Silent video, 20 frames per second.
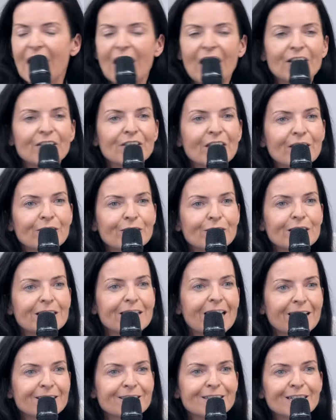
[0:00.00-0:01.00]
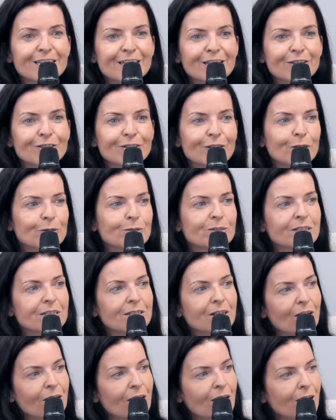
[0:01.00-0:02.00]
And then lastly, those that
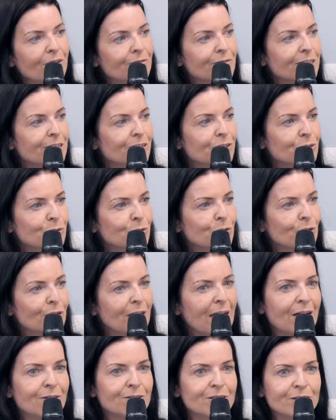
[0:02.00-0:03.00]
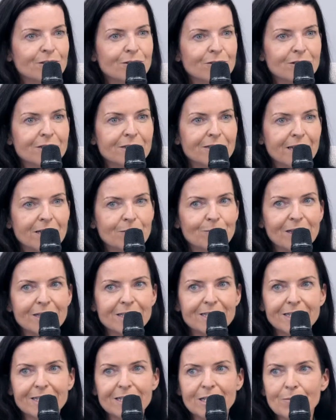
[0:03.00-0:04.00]
aren't really sure how to use
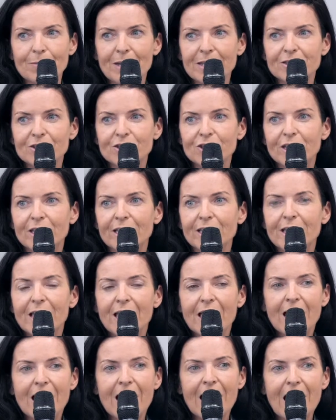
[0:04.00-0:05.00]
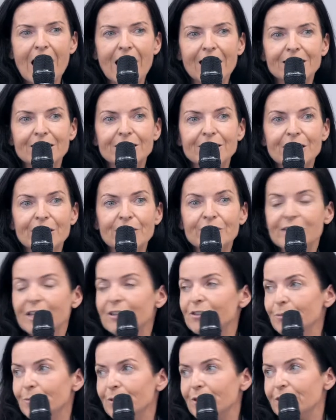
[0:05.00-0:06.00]
sustainability in their messaging, and is
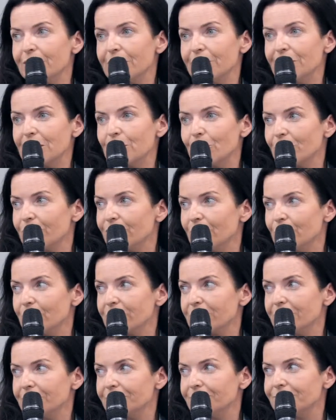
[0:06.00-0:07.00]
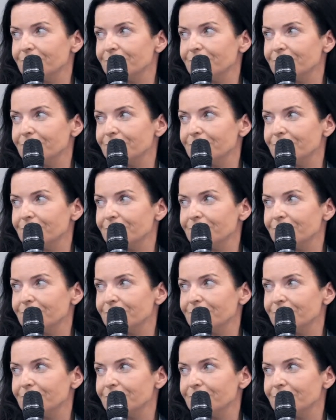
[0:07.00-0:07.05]
that something that they really want to focus on.